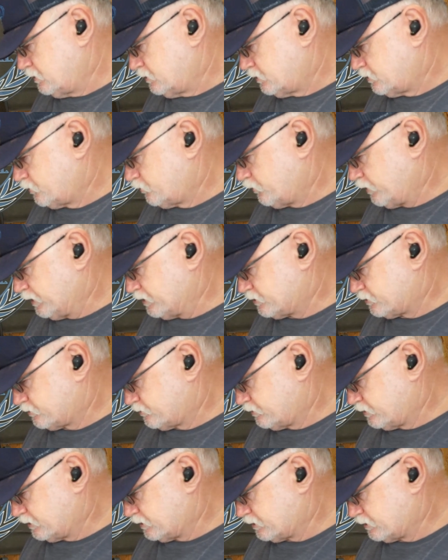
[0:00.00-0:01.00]
to
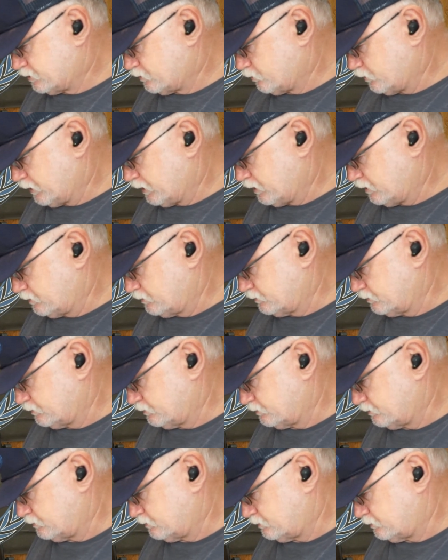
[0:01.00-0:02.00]
register this as well.
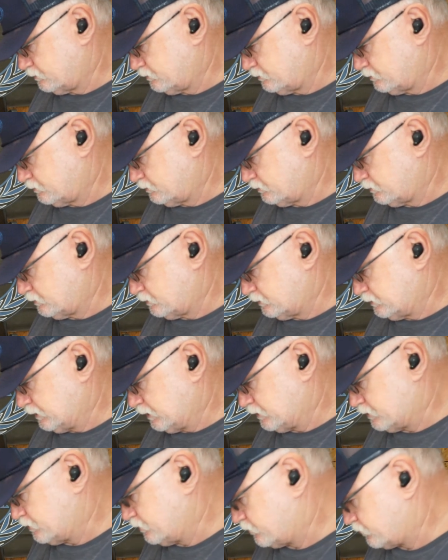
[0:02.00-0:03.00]
Yes,